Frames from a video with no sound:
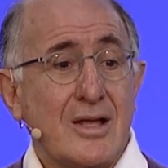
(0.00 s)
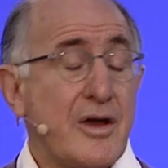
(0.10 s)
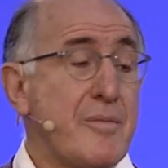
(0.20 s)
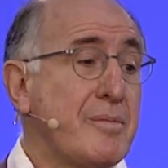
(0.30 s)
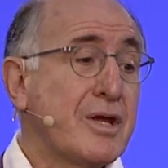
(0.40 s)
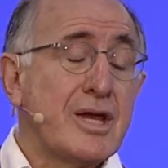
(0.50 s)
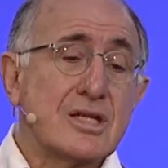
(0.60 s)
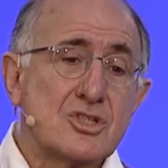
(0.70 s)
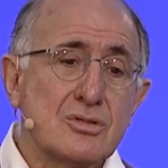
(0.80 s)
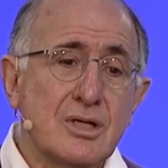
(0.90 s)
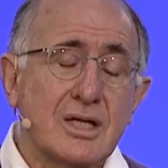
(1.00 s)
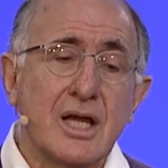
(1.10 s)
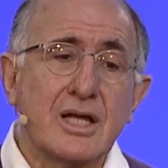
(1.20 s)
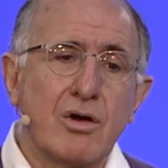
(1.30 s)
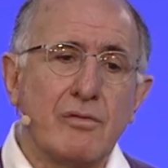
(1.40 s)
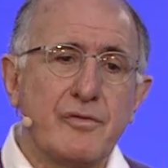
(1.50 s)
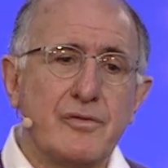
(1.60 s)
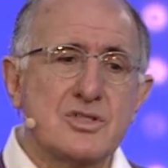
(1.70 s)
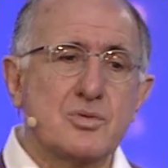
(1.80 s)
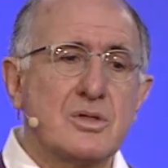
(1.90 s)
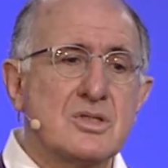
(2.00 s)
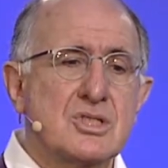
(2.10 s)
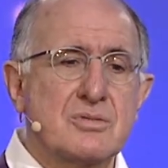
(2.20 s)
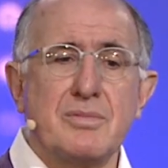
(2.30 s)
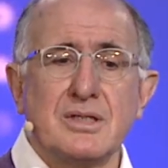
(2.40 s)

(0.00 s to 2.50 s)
I remember going to a, a conference once,